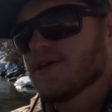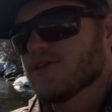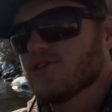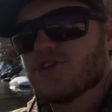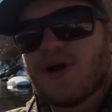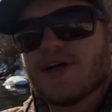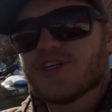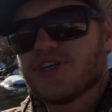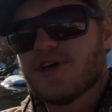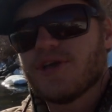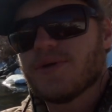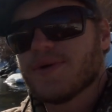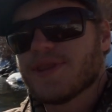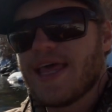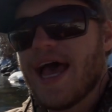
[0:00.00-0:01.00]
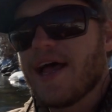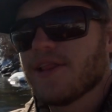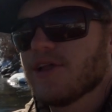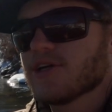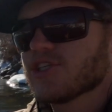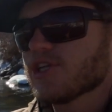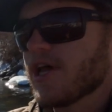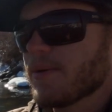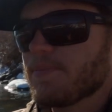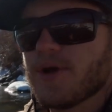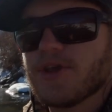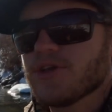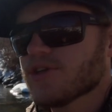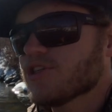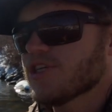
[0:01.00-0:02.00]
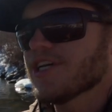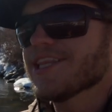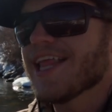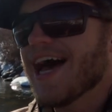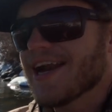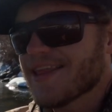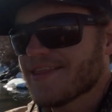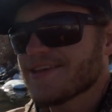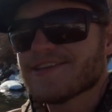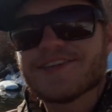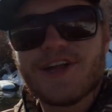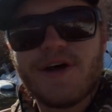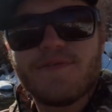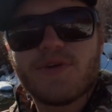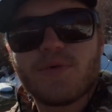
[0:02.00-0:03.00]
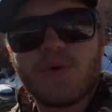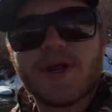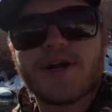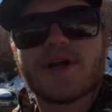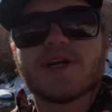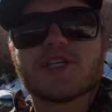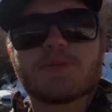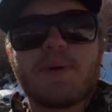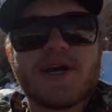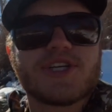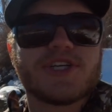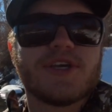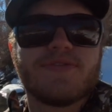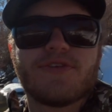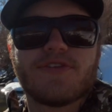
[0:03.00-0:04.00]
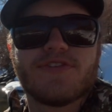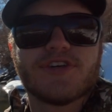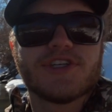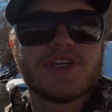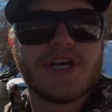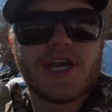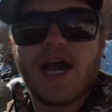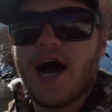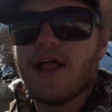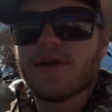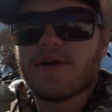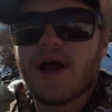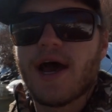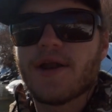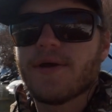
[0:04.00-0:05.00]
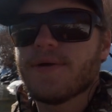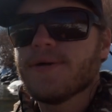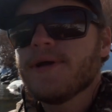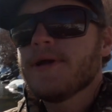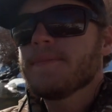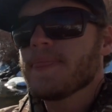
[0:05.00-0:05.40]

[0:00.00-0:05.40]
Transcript: So I'll show you what that looks like, but you'll see a lot of this stuff in winter, especially if you're fishing in Colorado